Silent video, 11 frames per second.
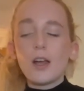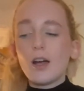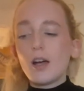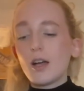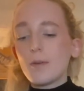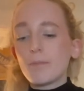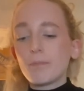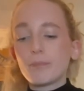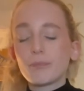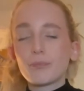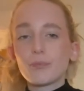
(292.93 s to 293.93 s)
So
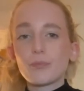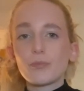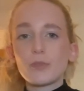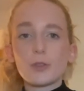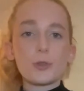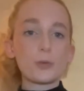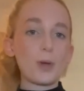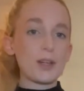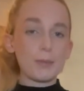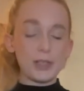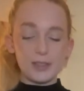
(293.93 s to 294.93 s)
I'm just wearing
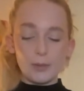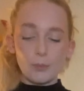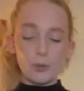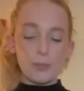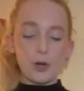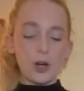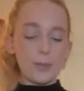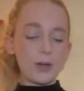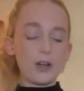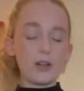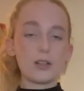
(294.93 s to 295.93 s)
my simple
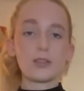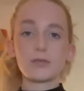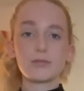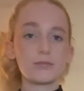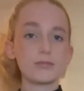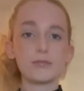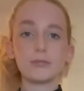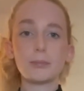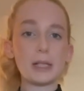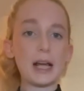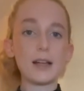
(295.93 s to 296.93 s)
Primark
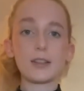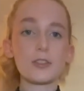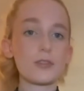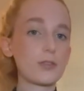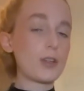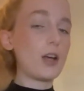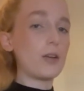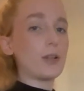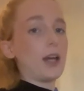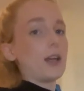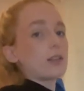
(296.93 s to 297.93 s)
black
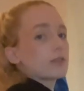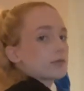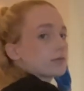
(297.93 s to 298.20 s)
turtleneck.